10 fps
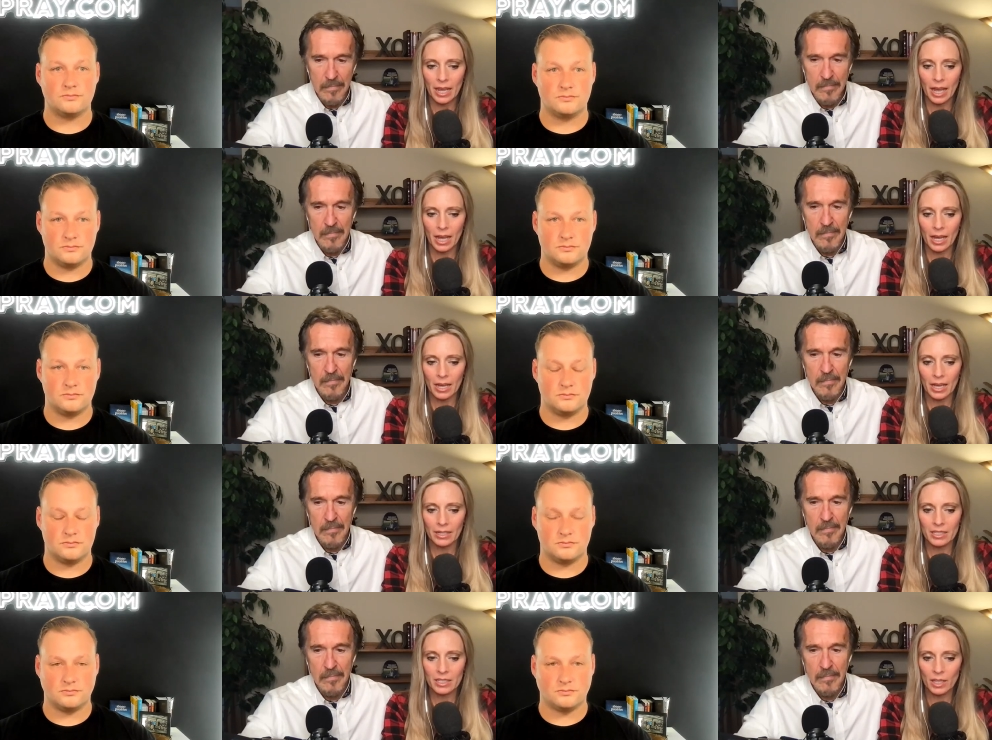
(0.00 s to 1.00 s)
Speaker 1: Uh, and
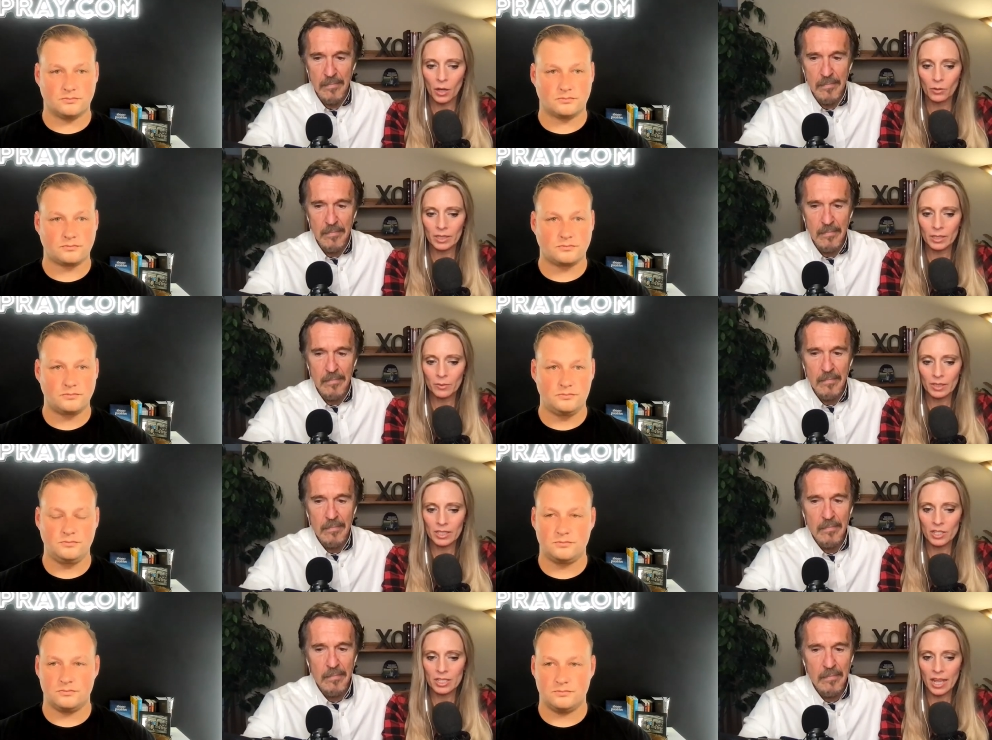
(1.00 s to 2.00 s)
it's the only
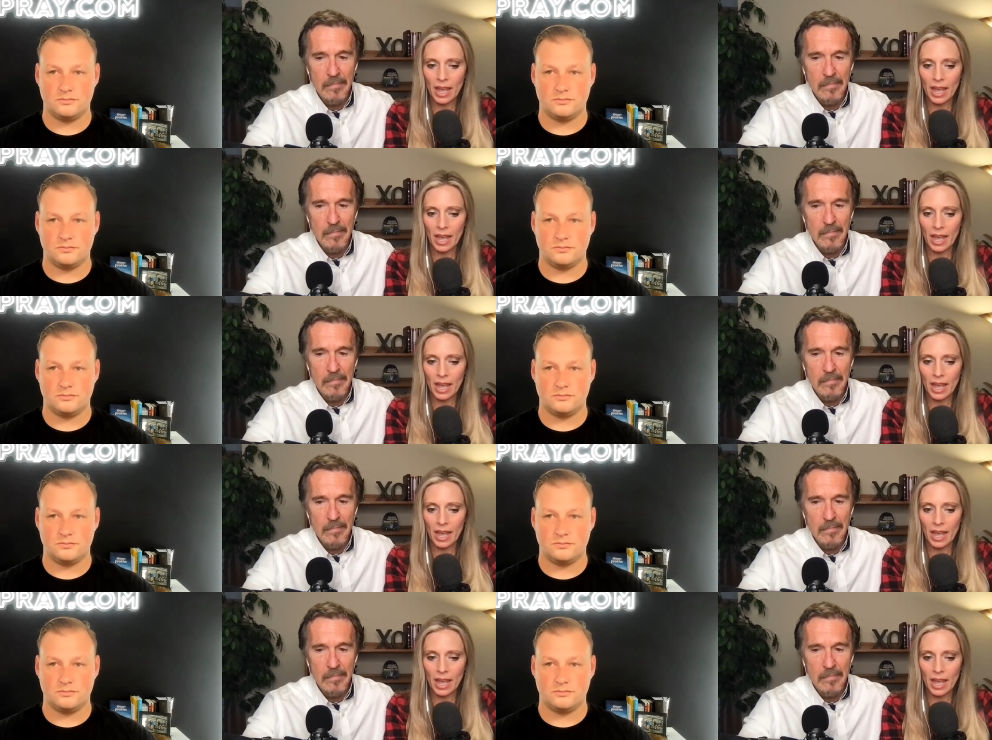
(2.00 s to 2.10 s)
religious